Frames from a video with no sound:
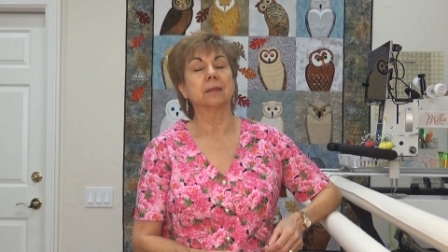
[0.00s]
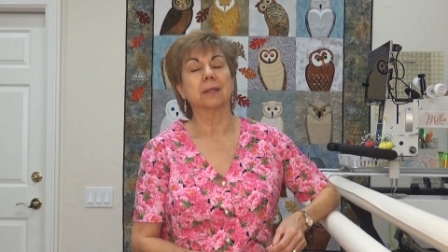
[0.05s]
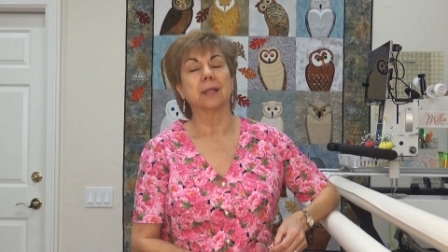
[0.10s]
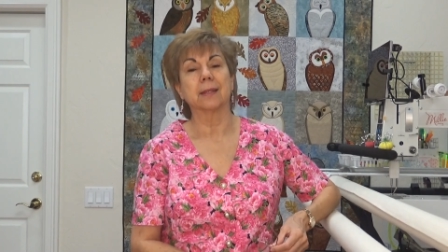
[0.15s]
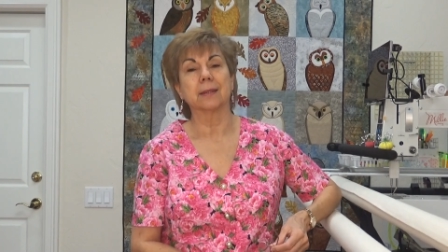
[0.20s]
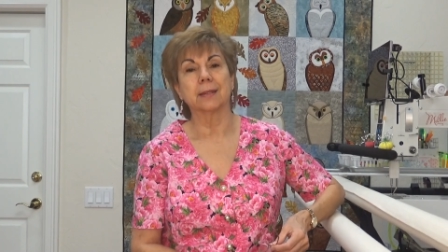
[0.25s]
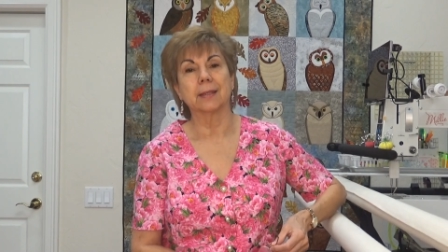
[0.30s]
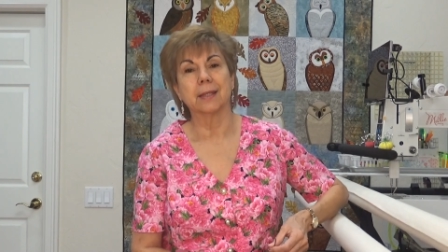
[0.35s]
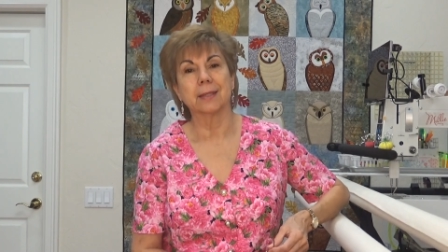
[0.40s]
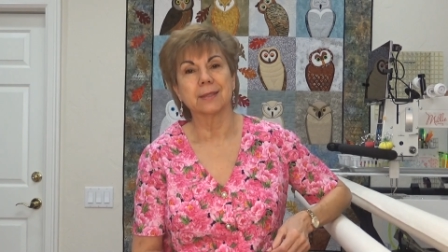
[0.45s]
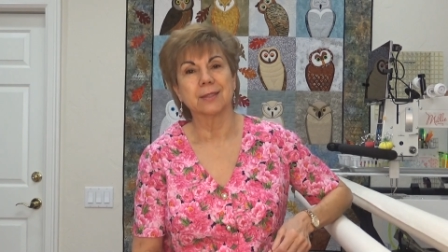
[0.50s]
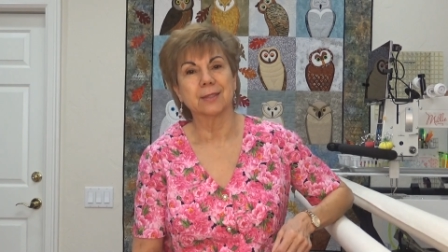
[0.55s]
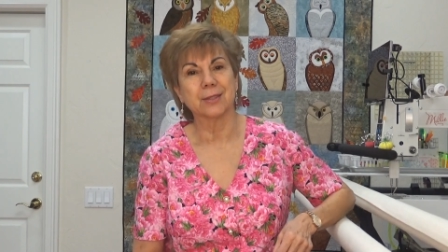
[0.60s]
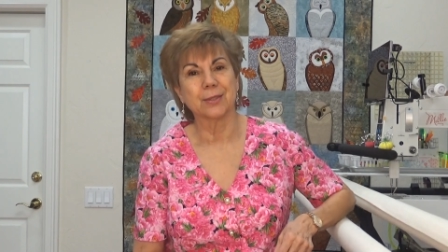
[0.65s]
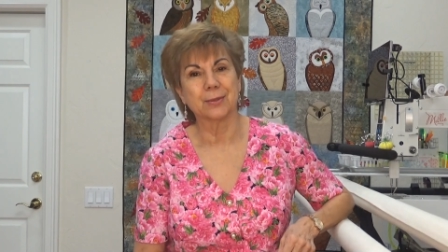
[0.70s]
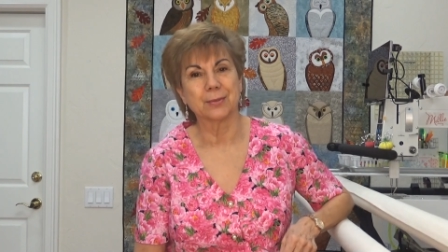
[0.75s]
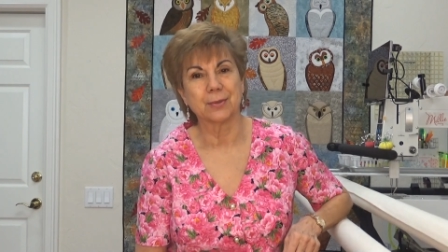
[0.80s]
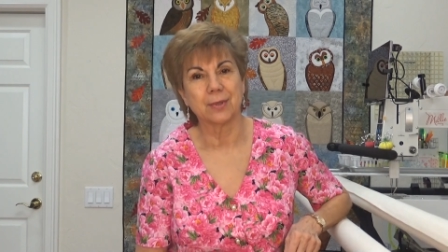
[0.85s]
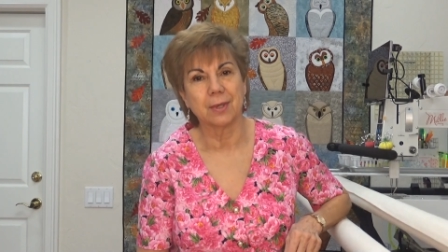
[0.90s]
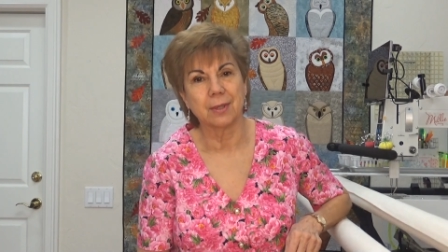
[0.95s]
You got that
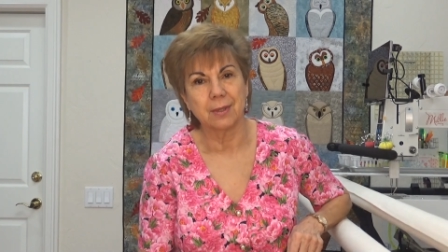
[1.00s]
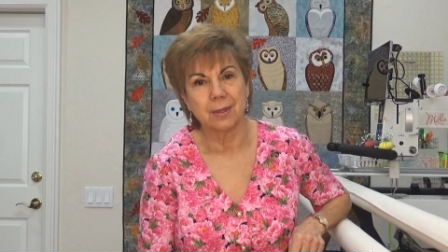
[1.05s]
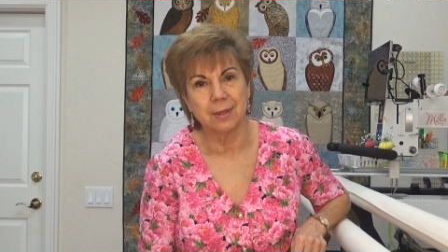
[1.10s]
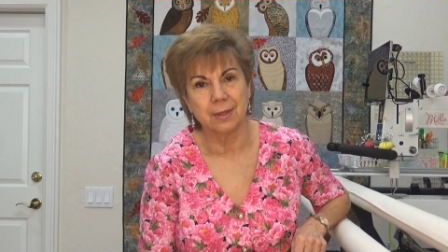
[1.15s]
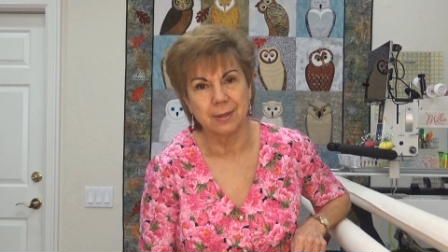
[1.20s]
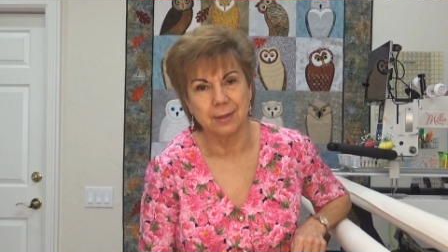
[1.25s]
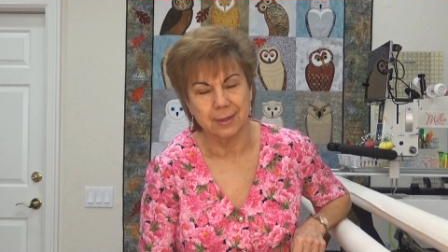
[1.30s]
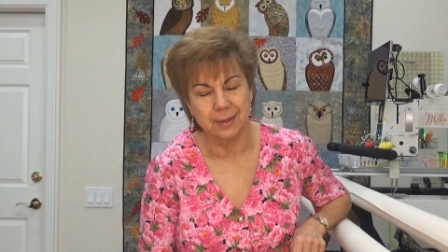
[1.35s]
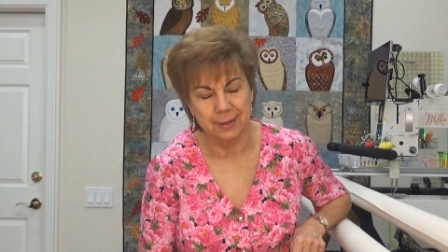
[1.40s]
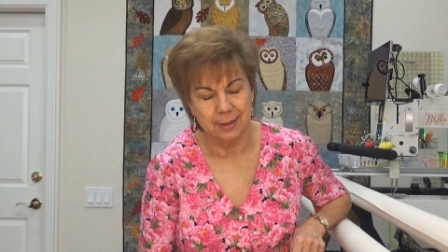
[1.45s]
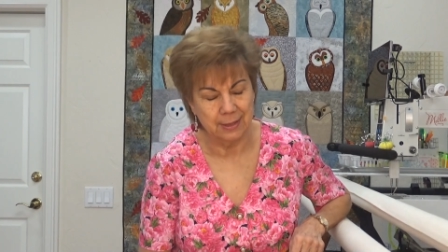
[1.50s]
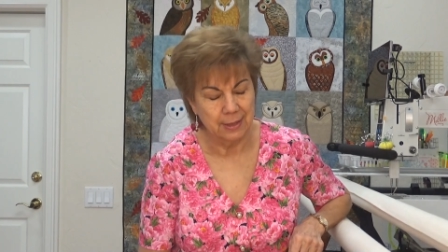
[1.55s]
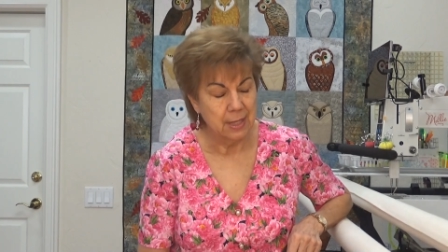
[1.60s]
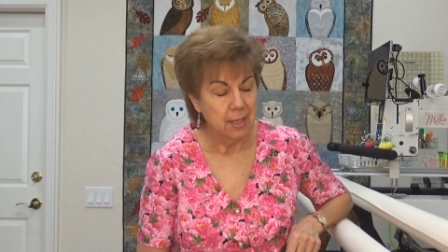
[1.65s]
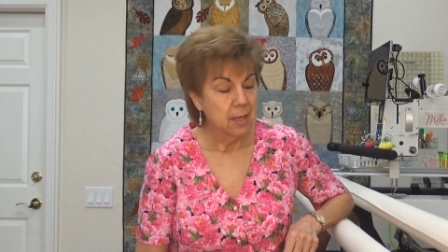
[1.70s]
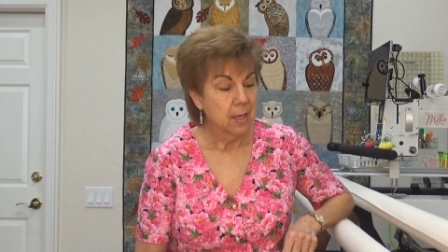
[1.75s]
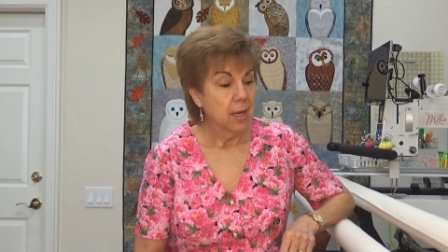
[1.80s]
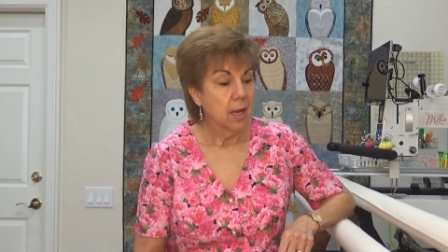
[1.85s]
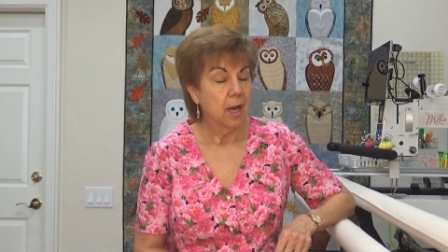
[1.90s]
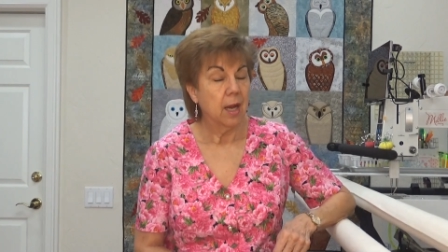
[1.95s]
so wrong.
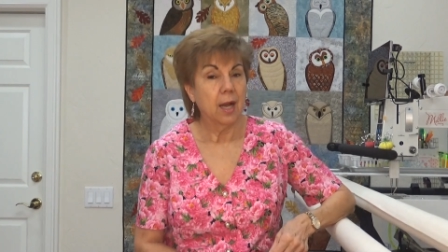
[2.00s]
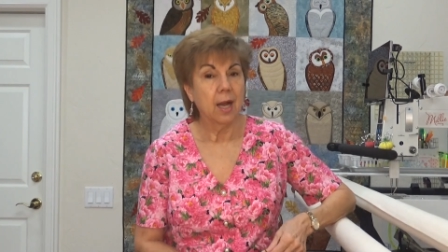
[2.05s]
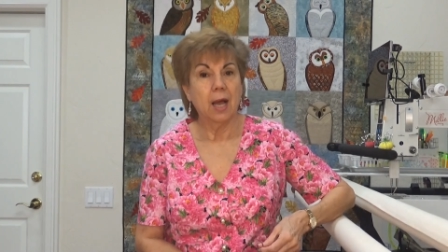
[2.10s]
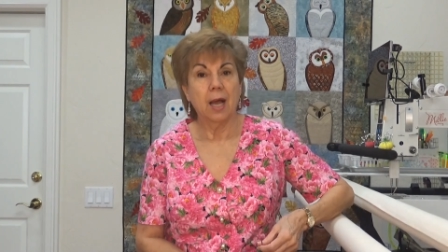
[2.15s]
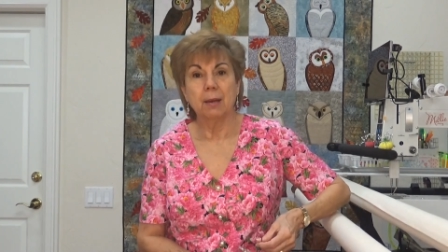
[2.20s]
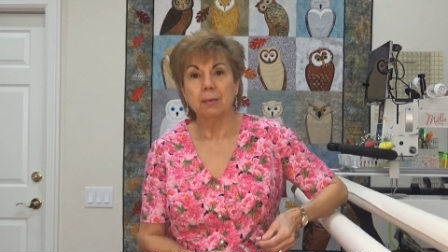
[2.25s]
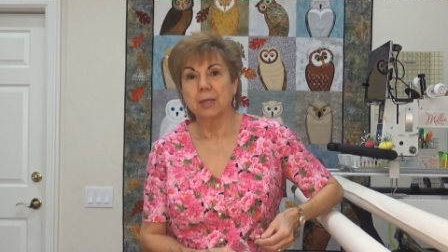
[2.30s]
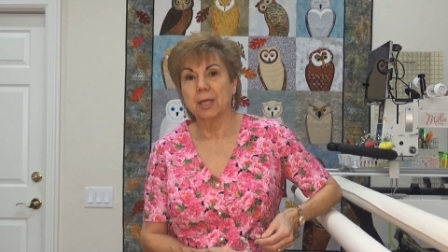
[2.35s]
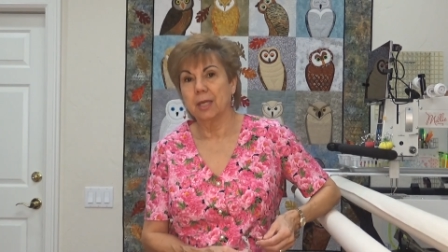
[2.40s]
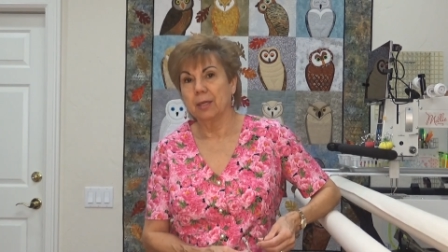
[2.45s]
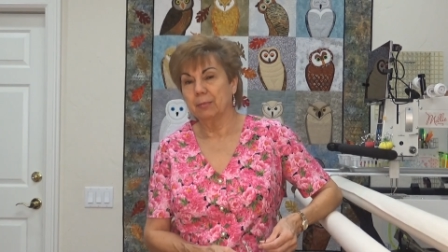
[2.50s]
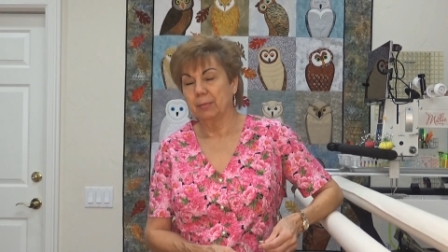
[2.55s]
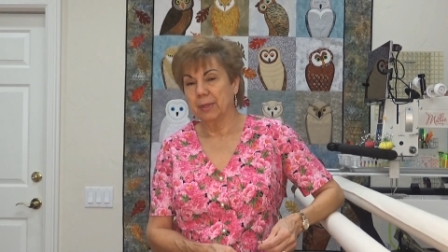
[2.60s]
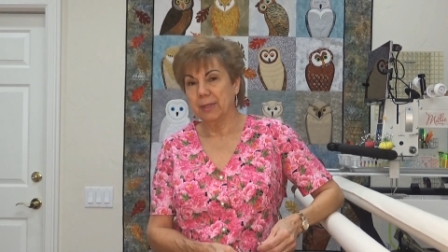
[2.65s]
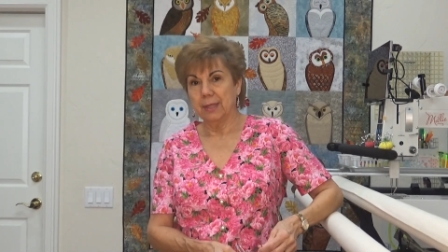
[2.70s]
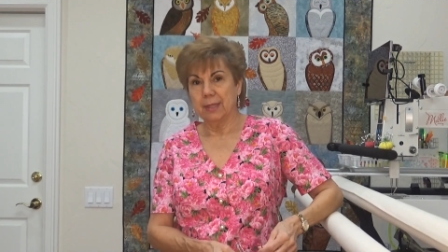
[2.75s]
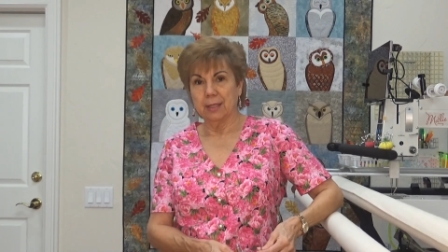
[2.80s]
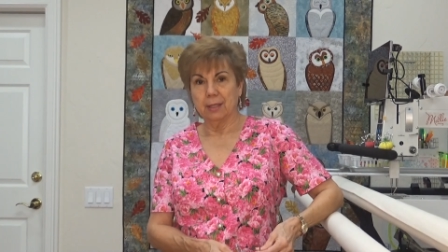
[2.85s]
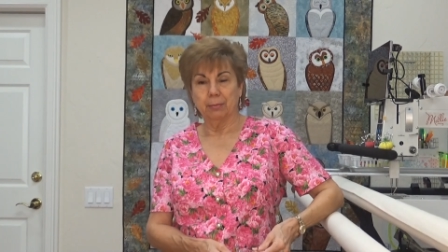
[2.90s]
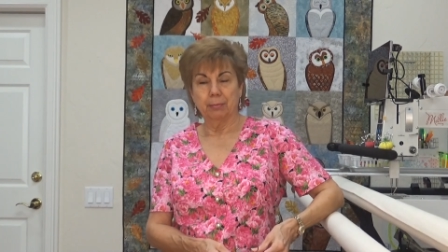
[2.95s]
I'm not
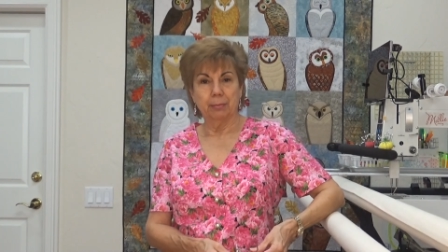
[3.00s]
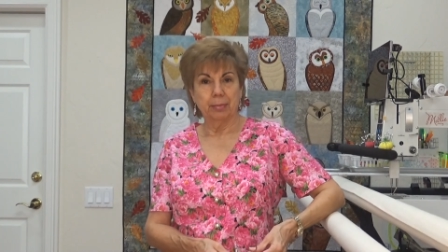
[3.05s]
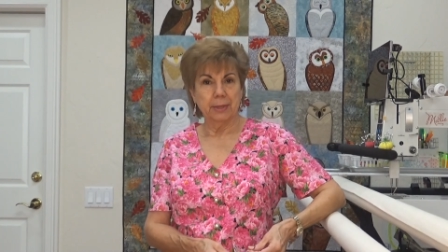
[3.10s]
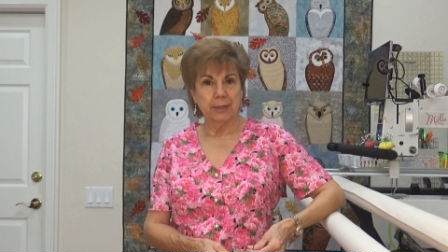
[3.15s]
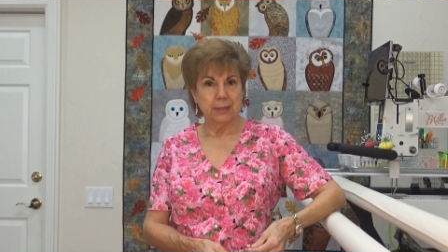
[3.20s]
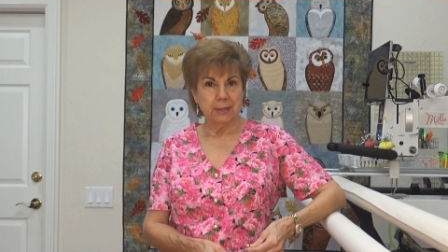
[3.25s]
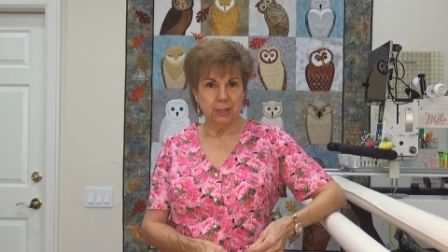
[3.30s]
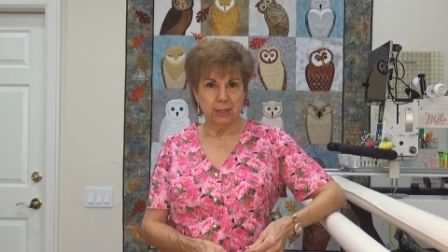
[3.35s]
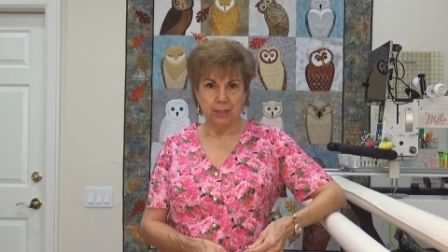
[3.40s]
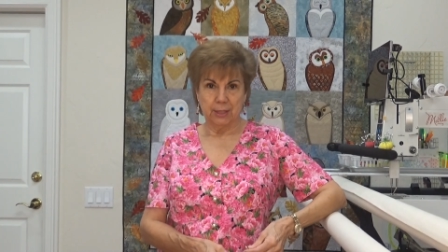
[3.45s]
being a bit